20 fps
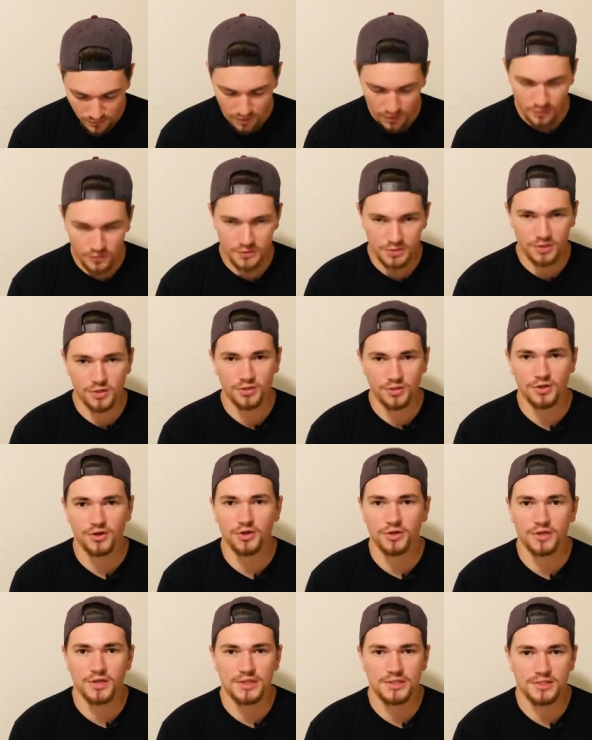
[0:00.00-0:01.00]
we started
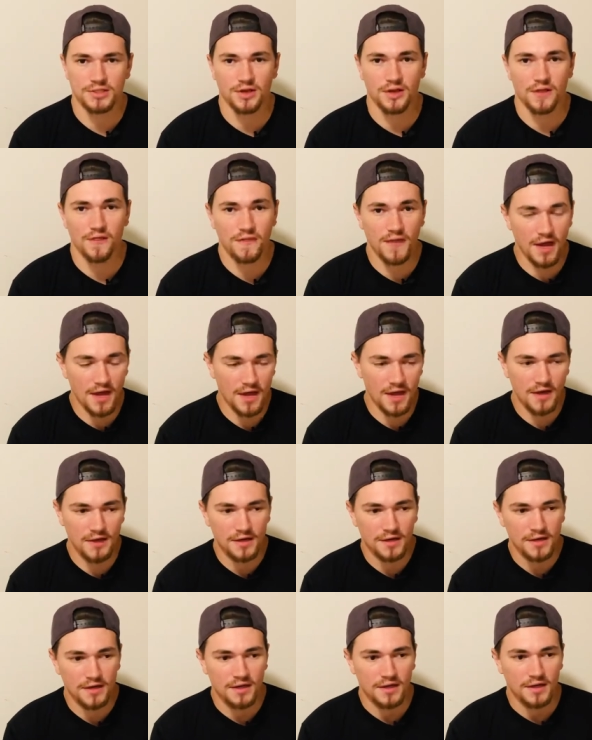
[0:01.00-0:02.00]
our lesson on
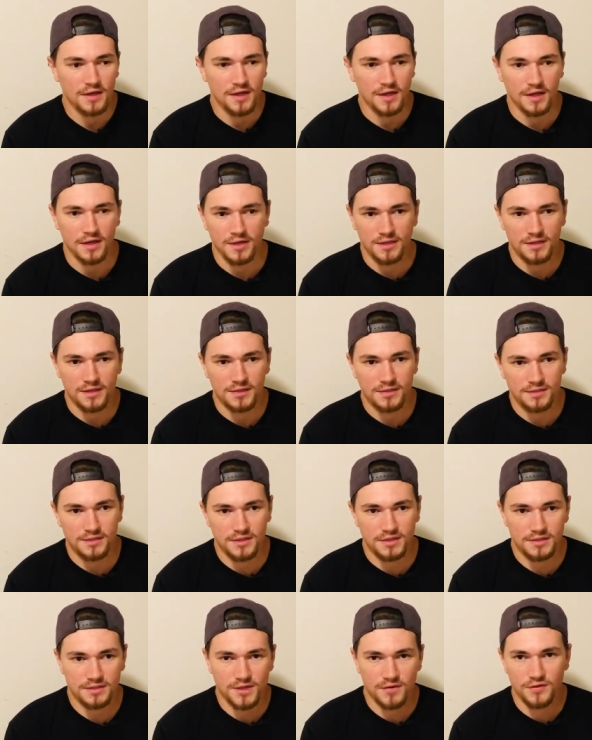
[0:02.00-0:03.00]
that, and
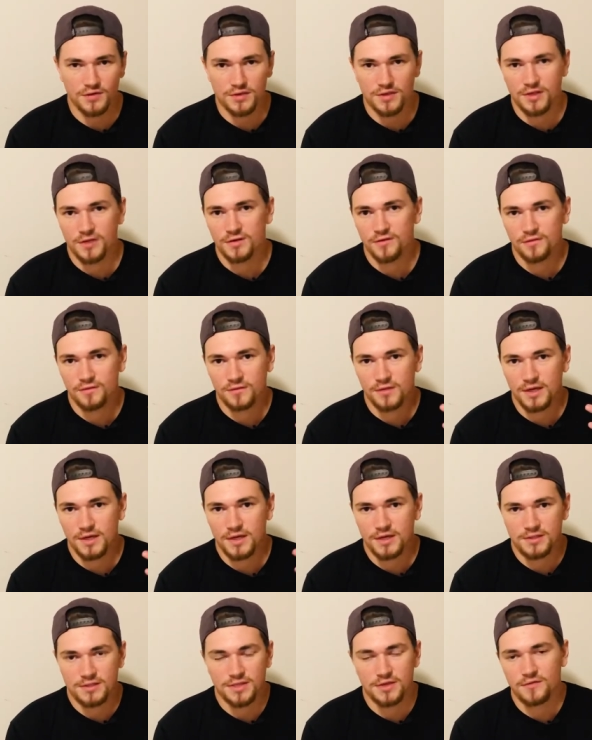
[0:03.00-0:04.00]
it's everything, like
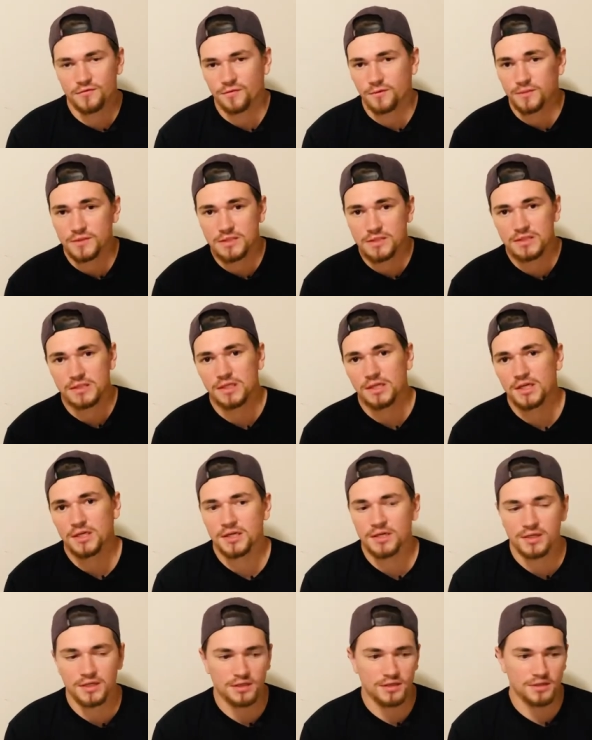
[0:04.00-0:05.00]
I said, from
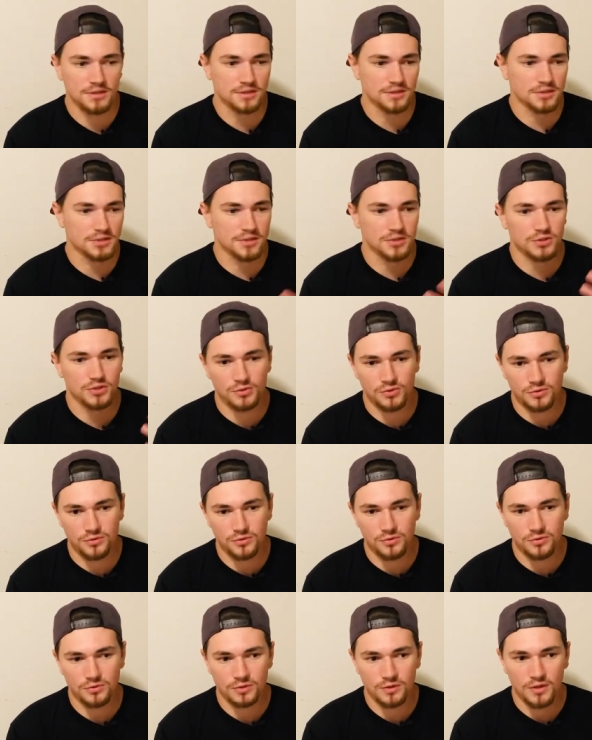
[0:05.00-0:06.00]
slings
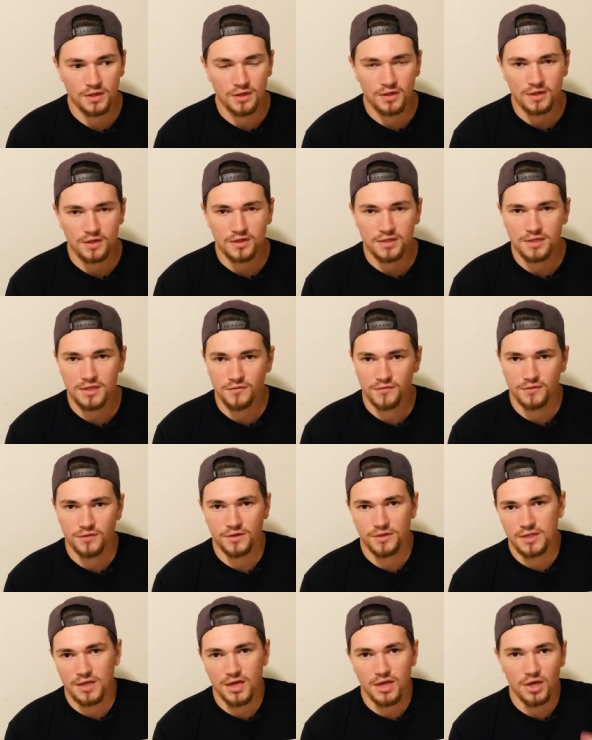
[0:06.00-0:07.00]
to
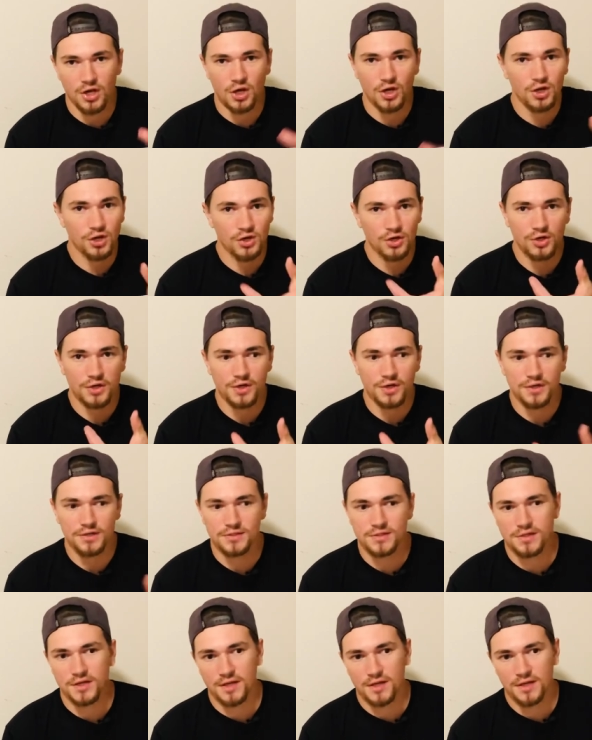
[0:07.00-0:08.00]
different like
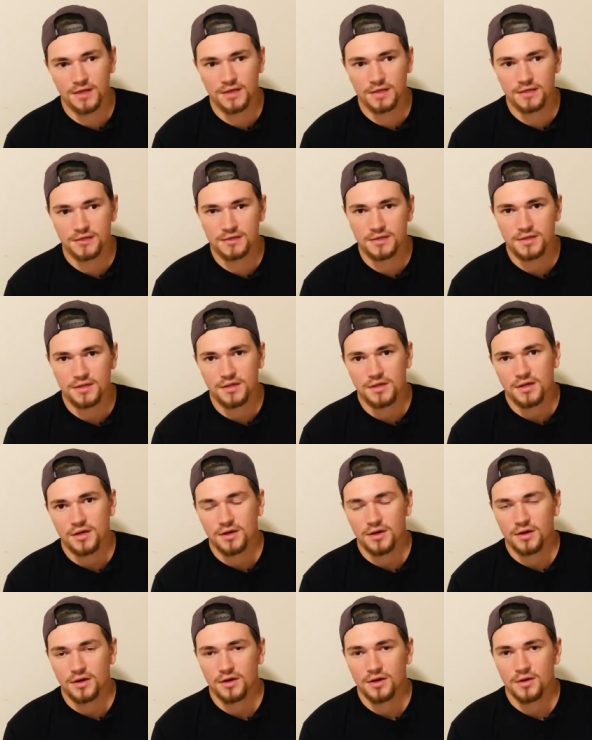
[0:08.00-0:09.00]
hooks and
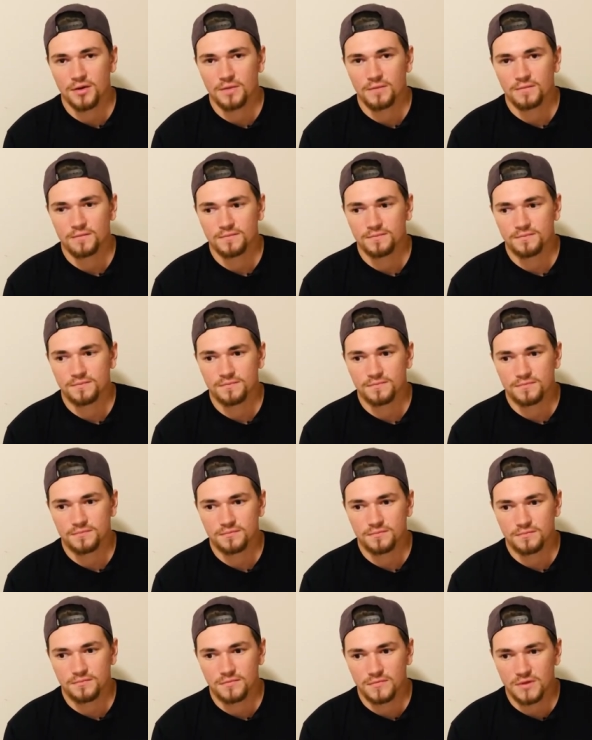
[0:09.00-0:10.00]
um,
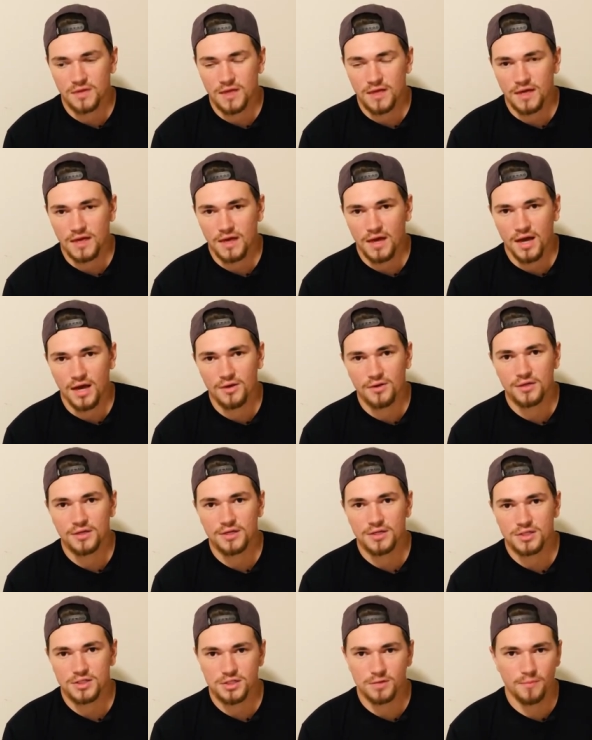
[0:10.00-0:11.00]
like how to
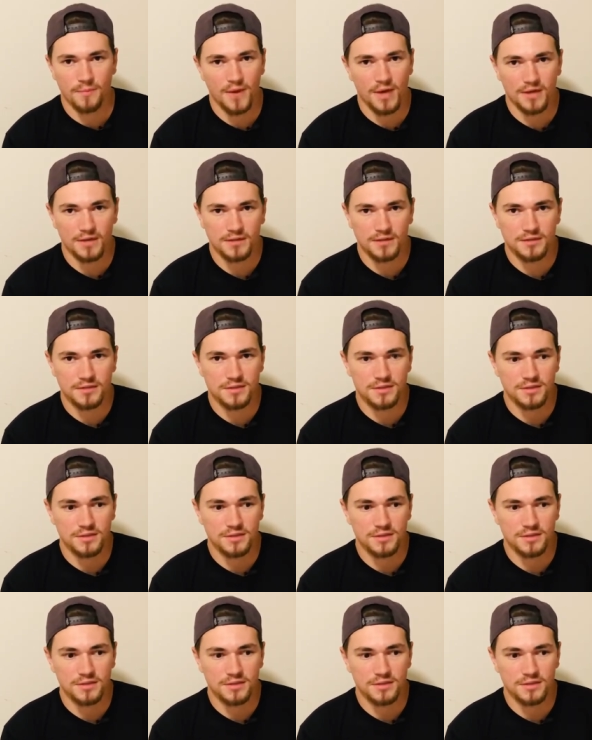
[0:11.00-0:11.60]
inspect